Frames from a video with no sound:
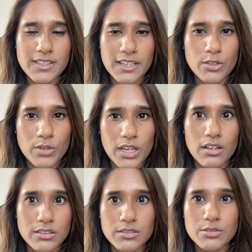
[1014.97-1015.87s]
like you get
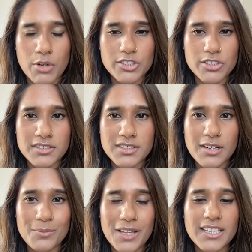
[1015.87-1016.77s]
all those questions and
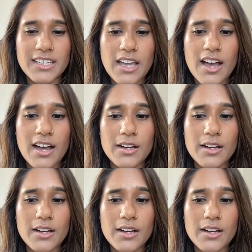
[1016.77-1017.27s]
I'm like, "Yeah,